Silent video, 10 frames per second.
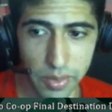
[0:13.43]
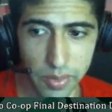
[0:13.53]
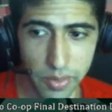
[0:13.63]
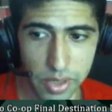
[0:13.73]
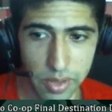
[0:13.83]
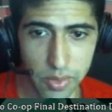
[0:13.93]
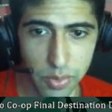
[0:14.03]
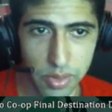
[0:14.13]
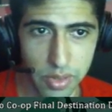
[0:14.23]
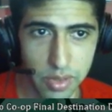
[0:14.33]
the rest of this
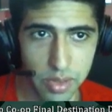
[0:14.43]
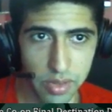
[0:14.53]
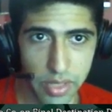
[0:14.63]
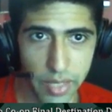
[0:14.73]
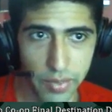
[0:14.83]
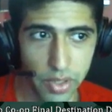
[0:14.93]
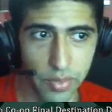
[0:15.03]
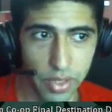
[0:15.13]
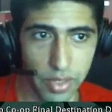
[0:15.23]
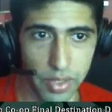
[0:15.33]
world is still not very
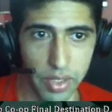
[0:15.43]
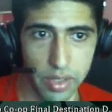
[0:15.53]
forgiving.